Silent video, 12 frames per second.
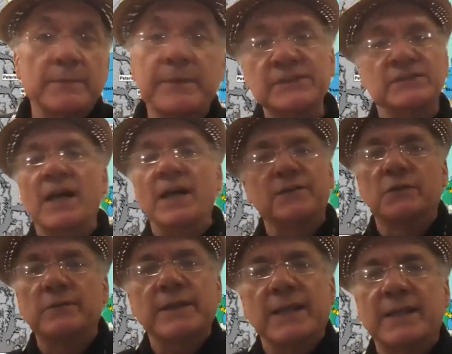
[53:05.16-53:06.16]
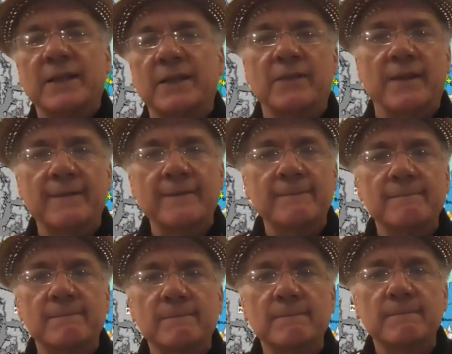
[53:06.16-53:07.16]
but it's not doing anything.
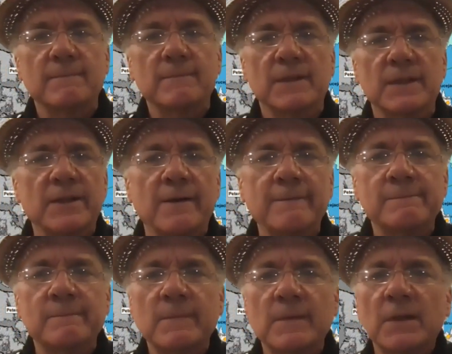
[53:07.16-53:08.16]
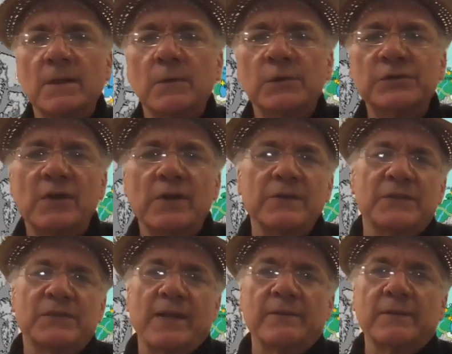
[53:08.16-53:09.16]
We're starting to
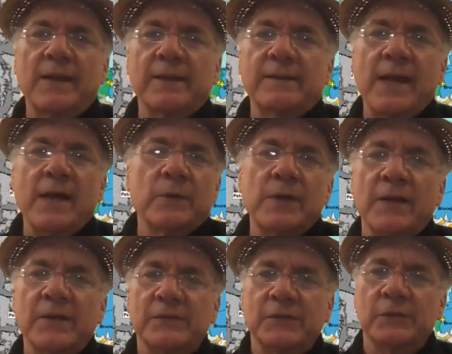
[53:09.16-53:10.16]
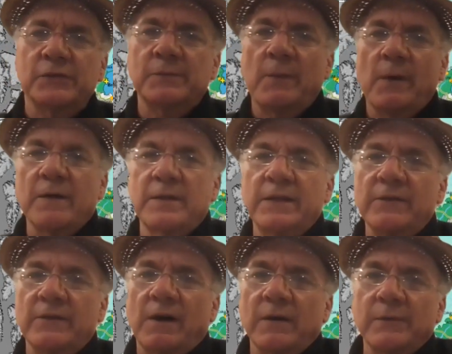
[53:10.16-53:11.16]
sound like that. We're not so smart
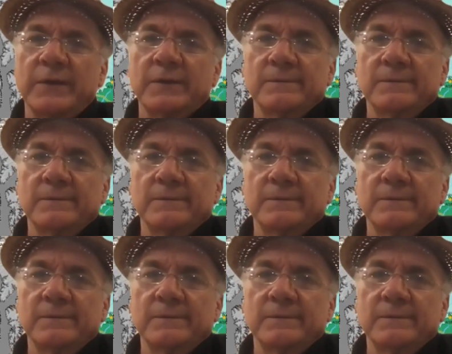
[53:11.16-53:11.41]
either, are we?